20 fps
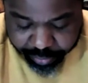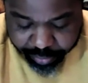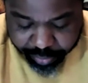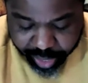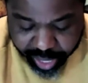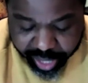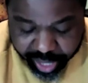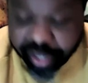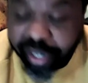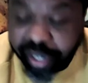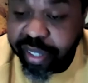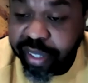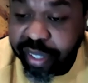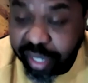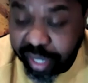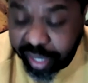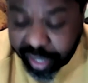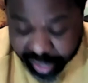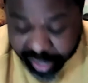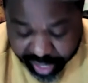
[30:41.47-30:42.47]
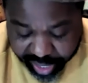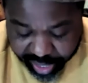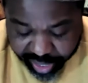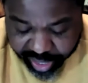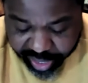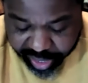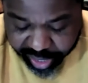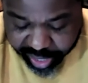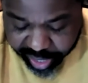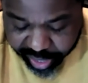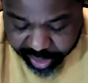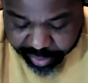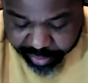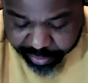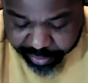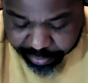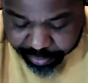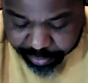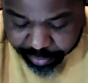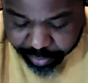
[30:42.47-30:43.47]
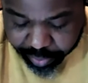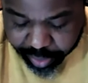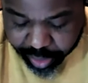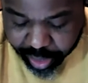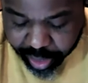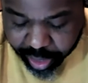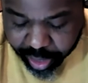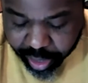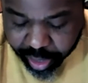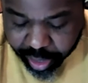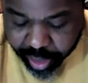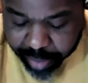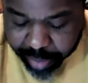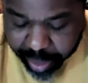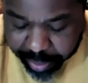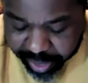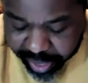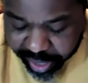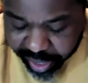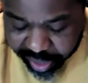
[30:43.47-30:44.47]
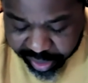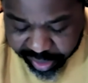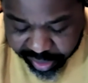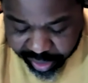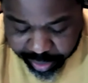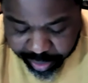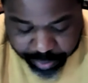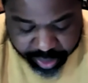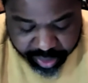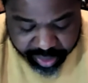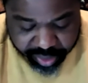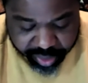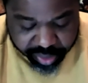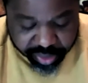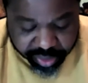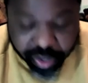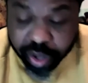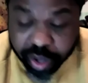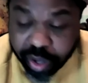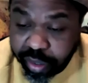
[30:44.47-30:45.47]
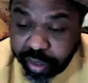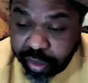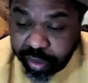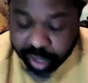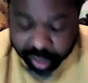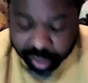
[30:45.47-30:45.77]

and listening again and again. Maybe he could slip into the song,